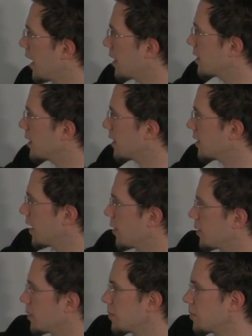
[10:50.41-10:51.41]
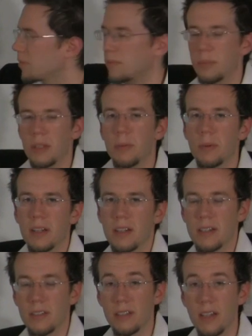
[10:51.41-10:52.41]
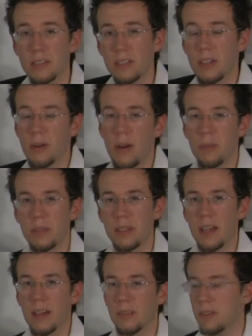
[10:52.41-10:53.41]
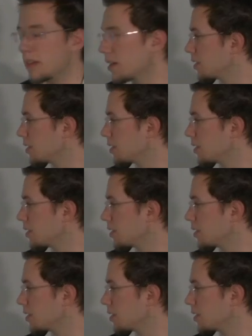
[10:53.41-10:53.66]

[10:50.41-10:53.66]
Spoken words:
and then that would be weird as you go up and down.